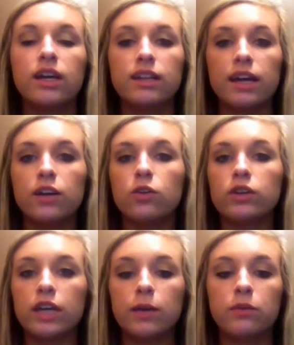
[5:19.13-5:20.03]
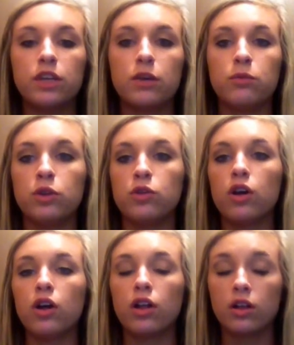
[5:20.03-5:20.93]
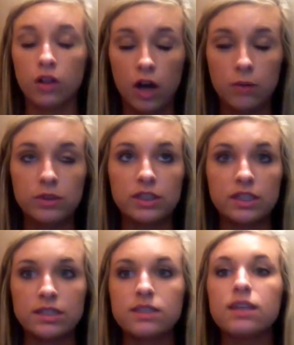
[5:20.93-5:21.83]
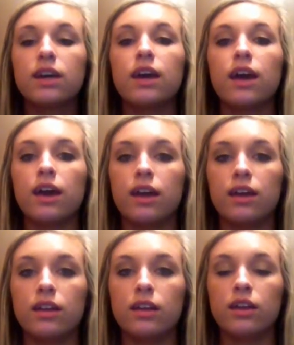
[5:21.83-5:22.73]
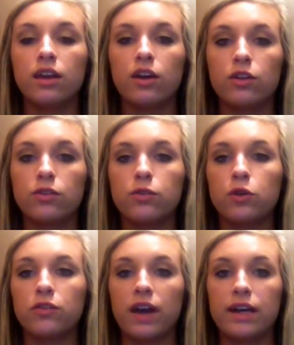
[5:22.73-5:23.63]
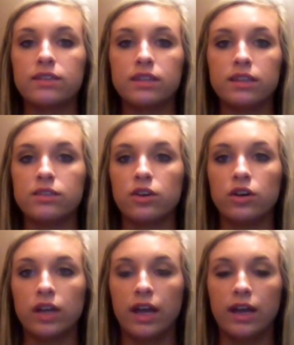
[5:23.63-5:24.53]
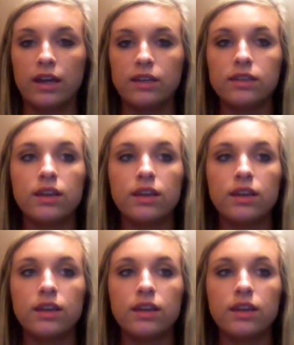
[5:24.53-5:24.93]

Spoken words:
They don't keep the immune globulins and the other 4 vaccines on hand.